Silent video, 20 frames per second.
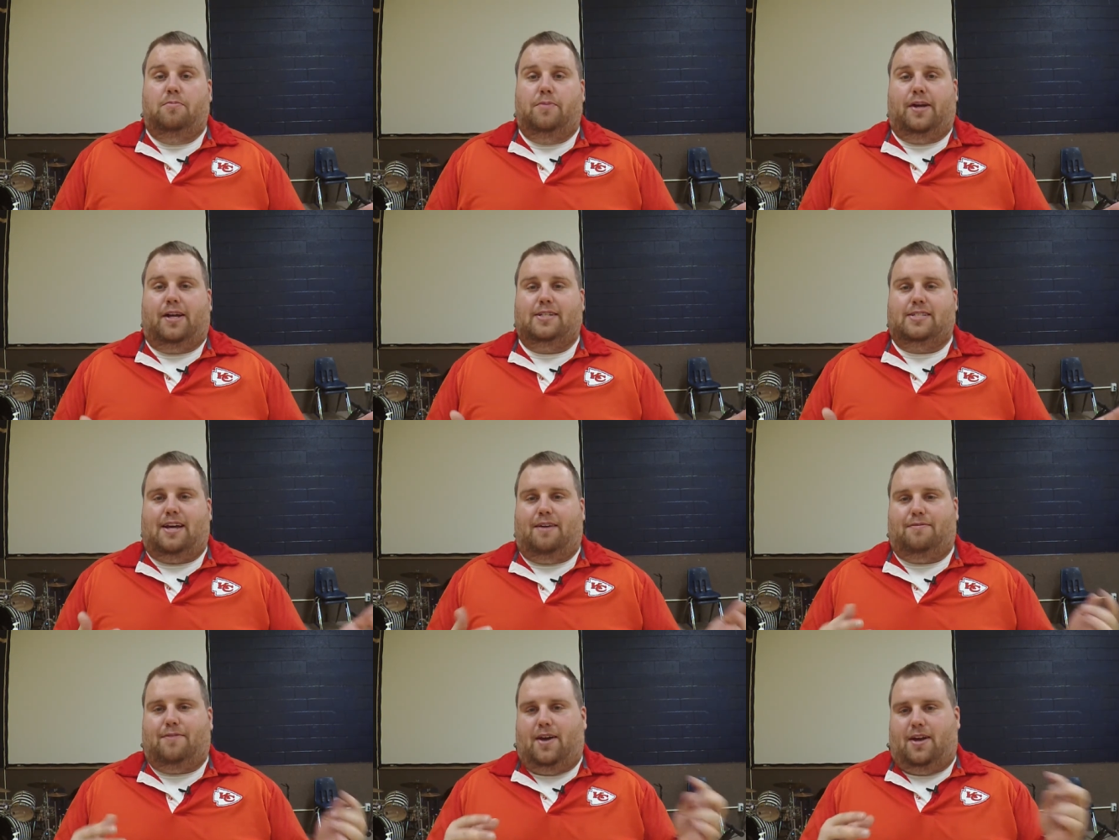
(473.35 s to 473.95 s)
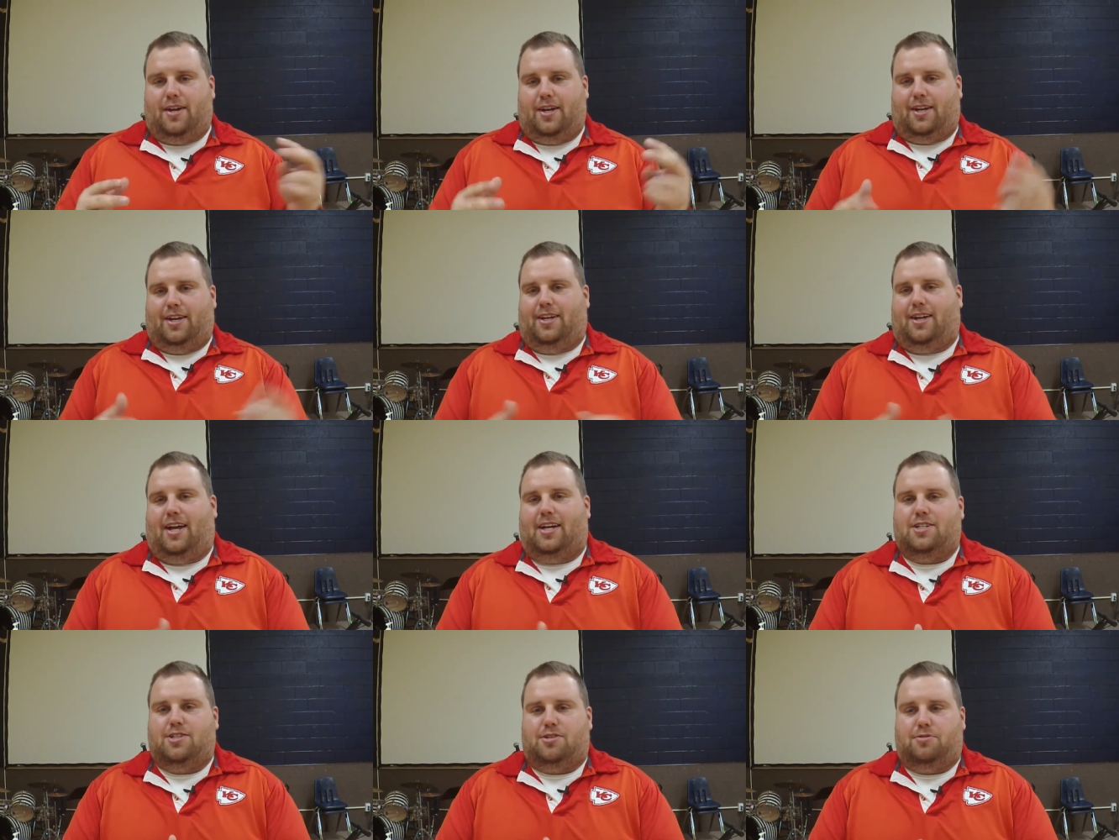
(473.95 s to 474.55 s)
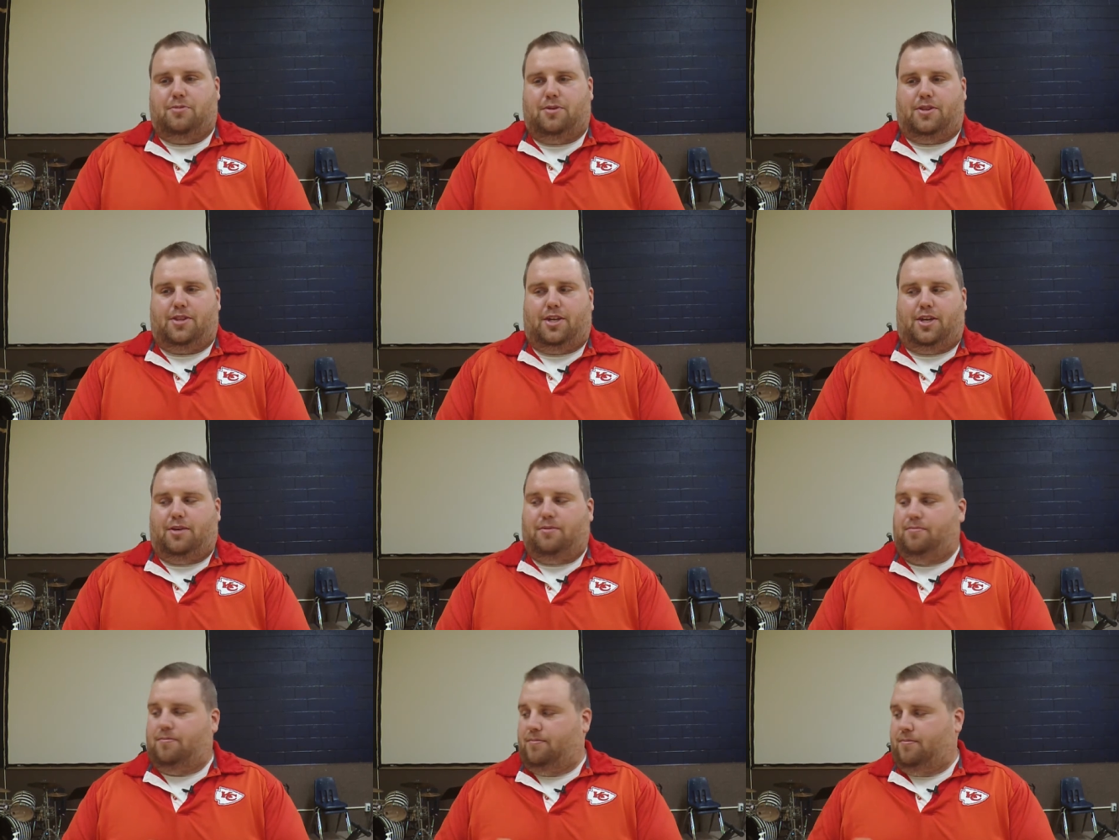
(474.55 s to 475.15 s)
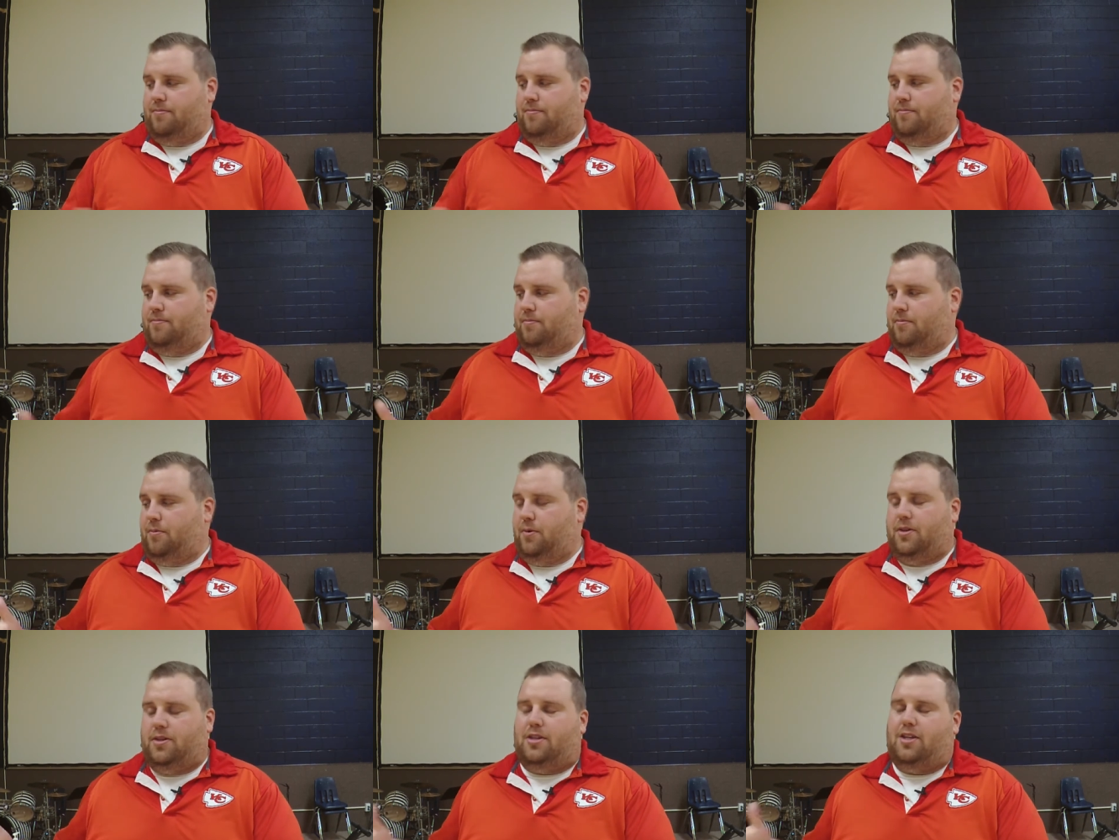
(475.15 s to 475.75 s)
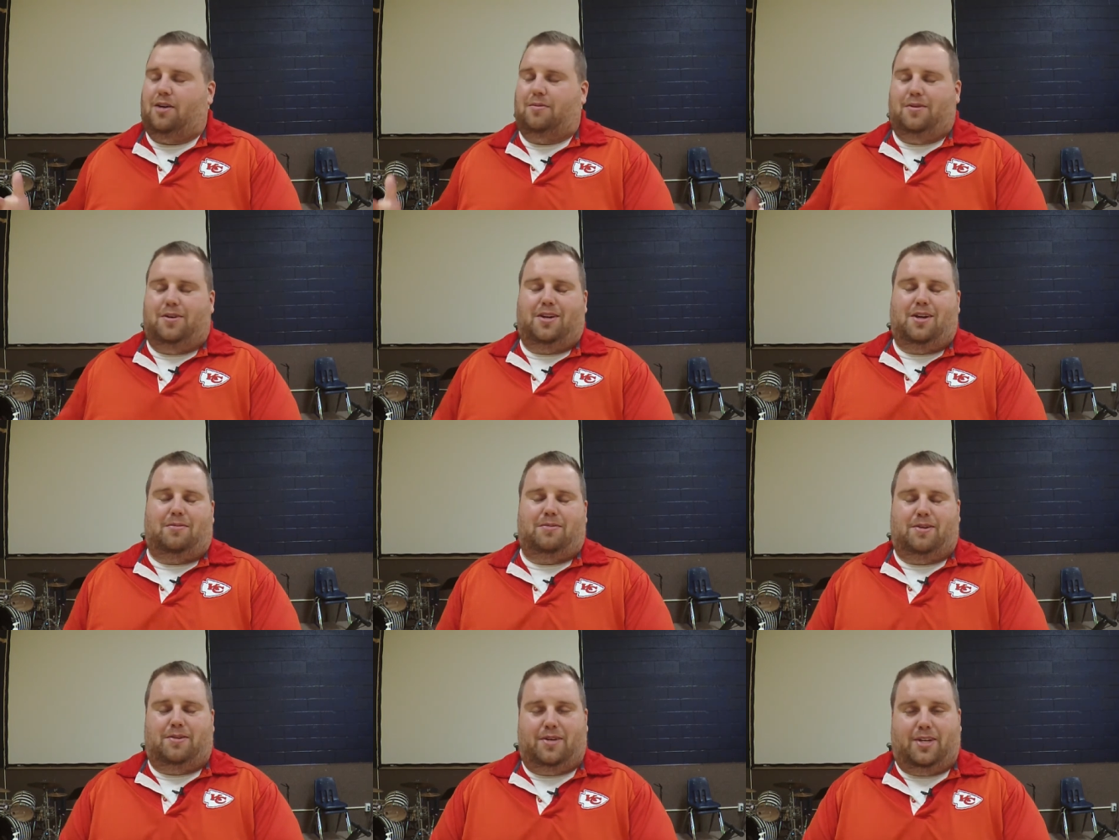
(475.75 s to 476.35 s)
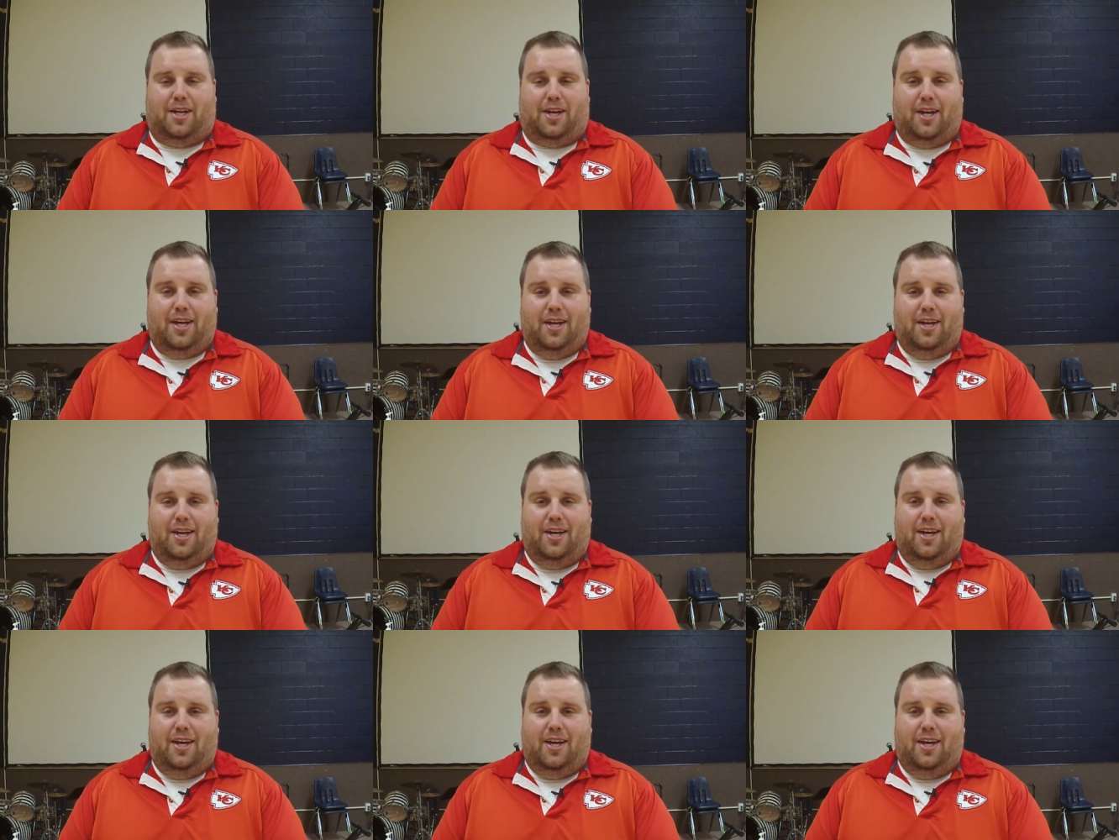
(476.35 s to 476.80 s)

because I found a connection with them with WWE.